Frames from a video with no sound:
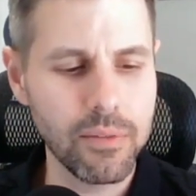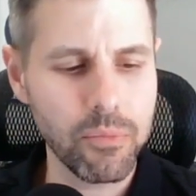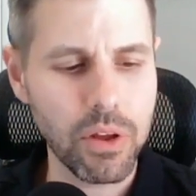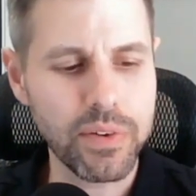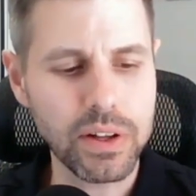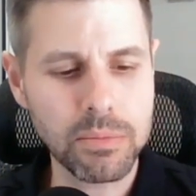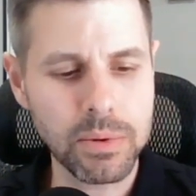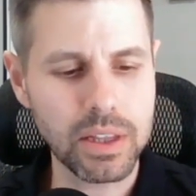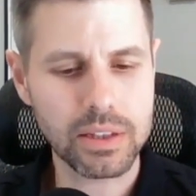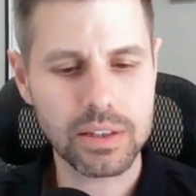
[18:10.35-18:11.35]
It felt to me
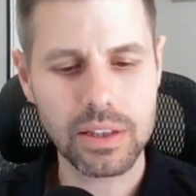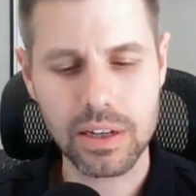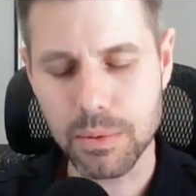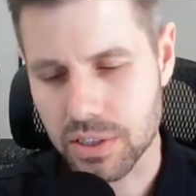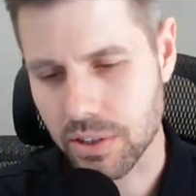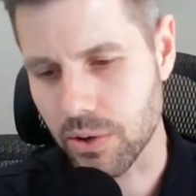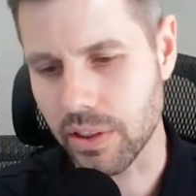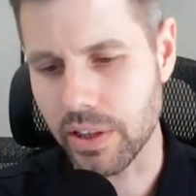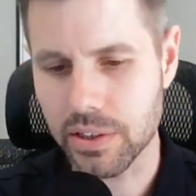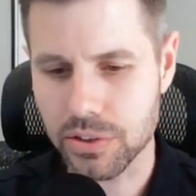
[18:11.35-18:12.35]
like, not that he was skirting
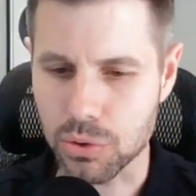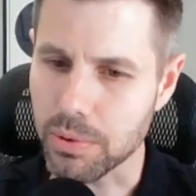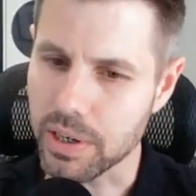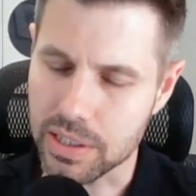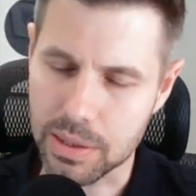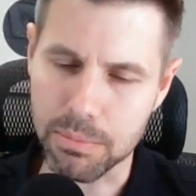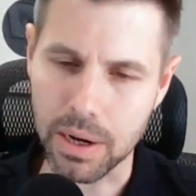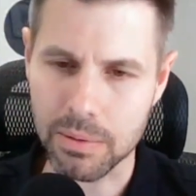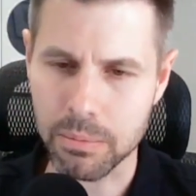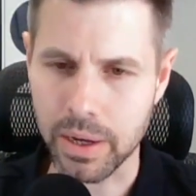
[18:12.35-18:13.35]
the issue, but is he
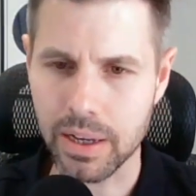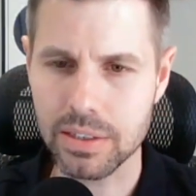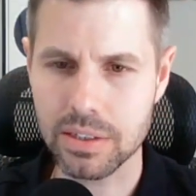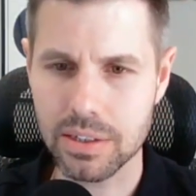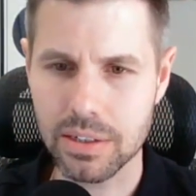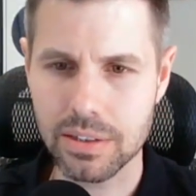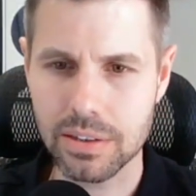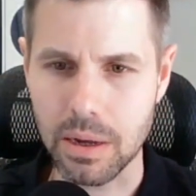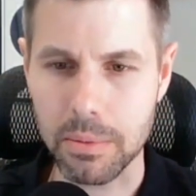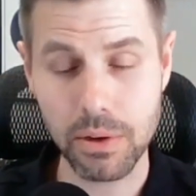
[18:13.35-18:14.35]
buying banks?
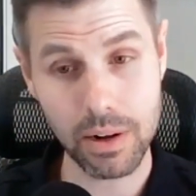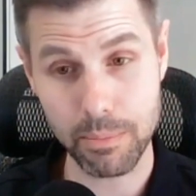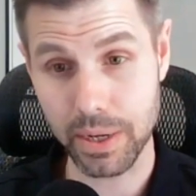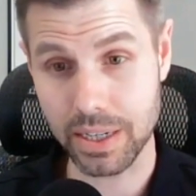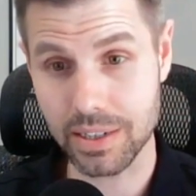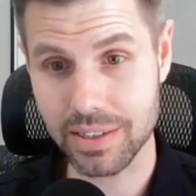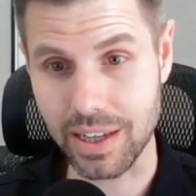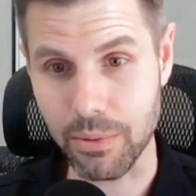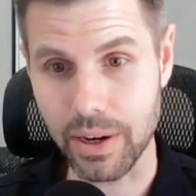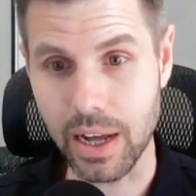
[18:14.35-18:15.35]
I mean, they're at a big
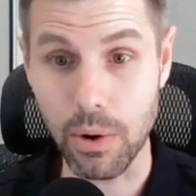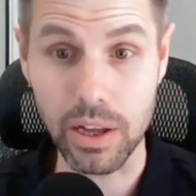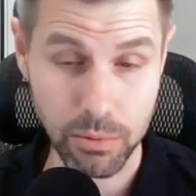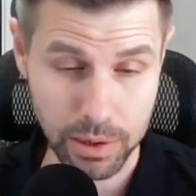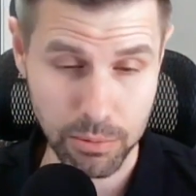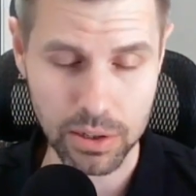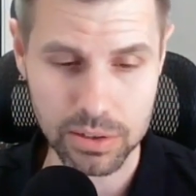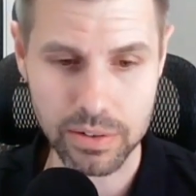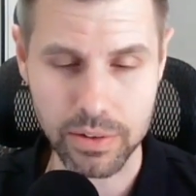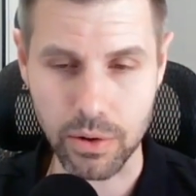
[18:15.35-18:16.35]
discount right now, right,
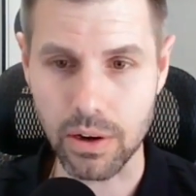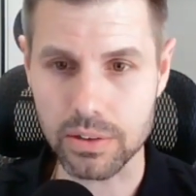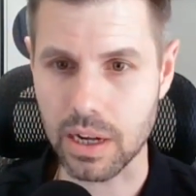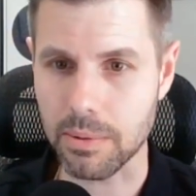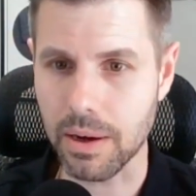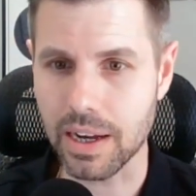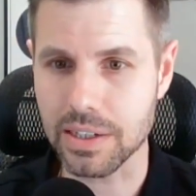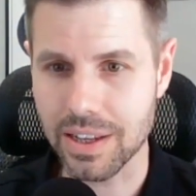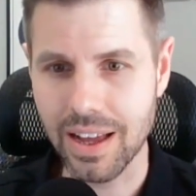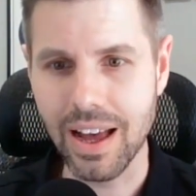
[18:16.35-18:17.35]
relative to their all-time
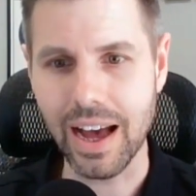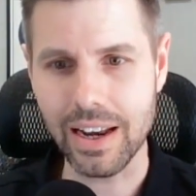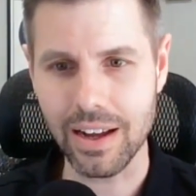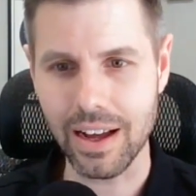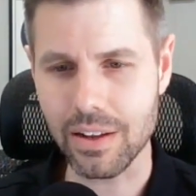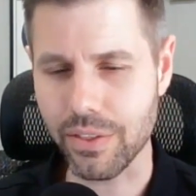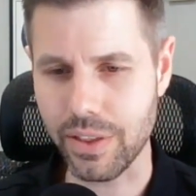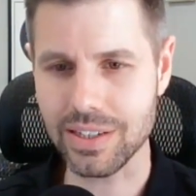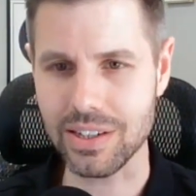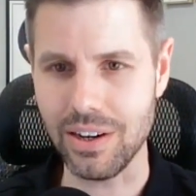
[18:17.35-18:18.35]
highs. I don't
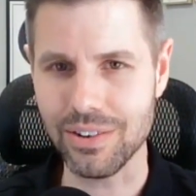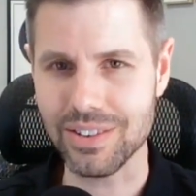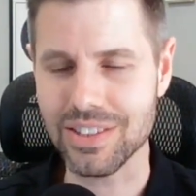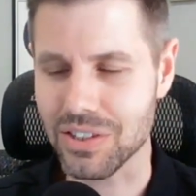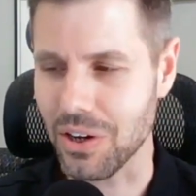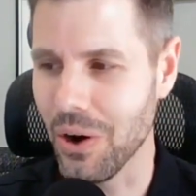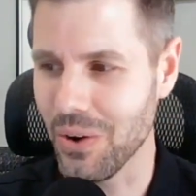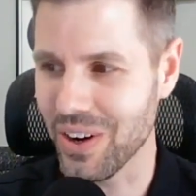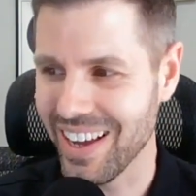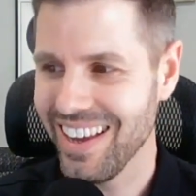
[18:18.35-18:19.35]
think so.
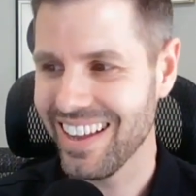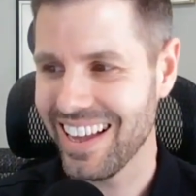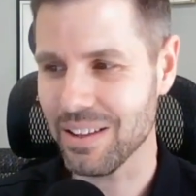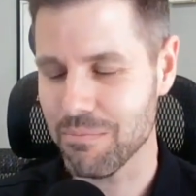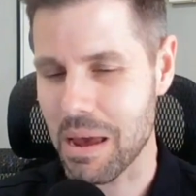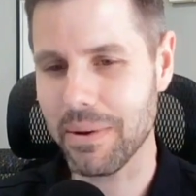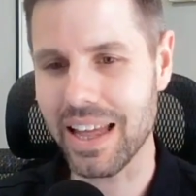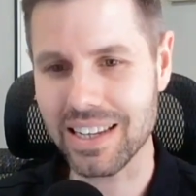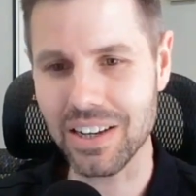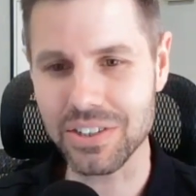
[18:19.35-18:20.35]
So maybe
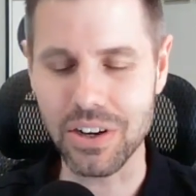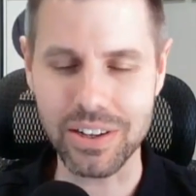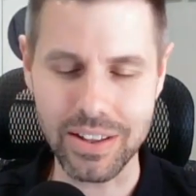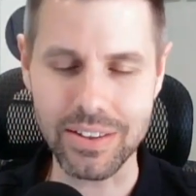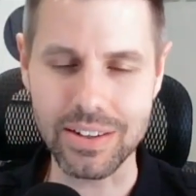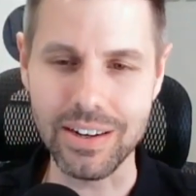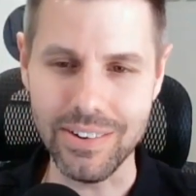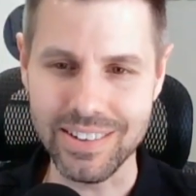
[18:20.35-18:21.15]
that tells you all you need to know.